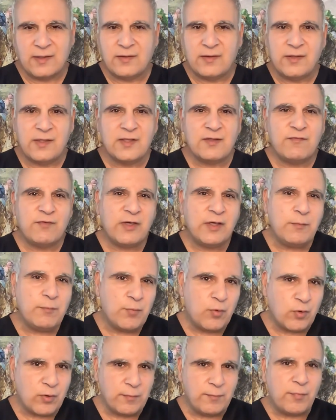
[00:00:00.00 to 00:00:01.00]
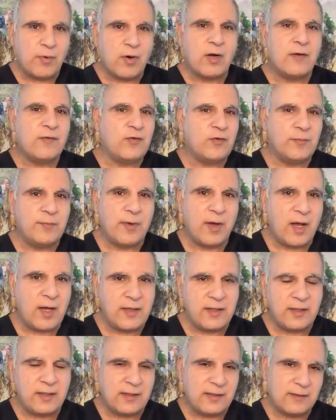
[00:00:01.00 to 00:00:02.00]
this very important part of your
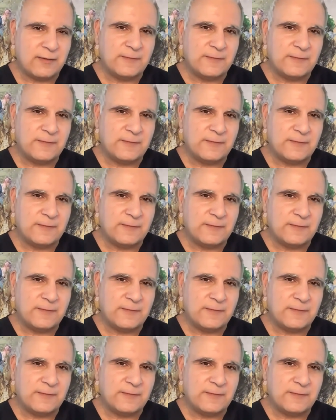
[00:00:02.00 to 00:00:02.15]
body